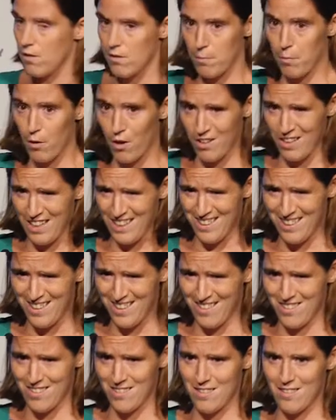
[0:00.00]
is a part like
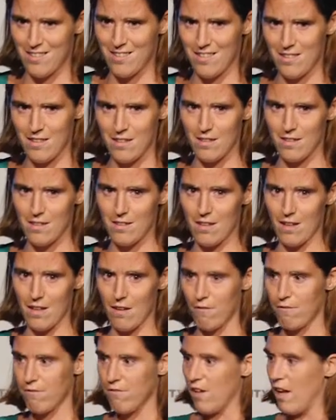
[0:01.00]
this. This is
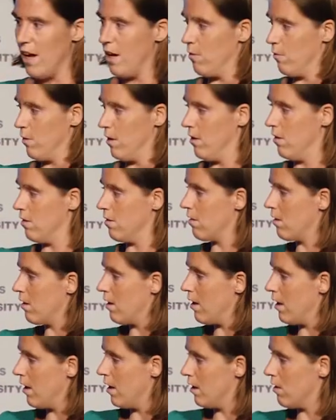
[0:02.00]
a flywheel.
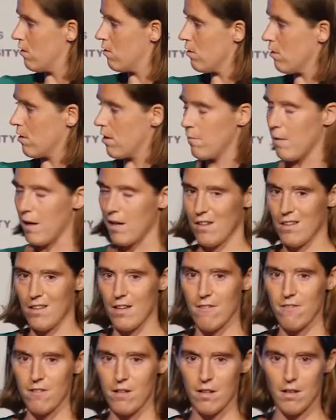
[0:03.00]
It took about
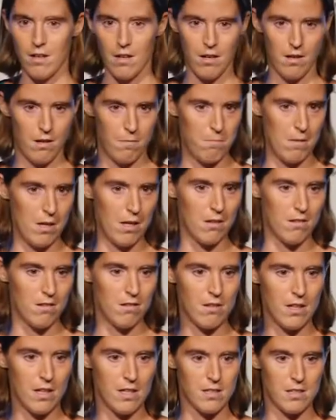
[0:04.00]
11 minutes,
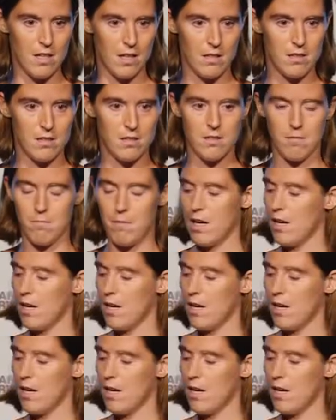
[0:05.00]
38 seconds to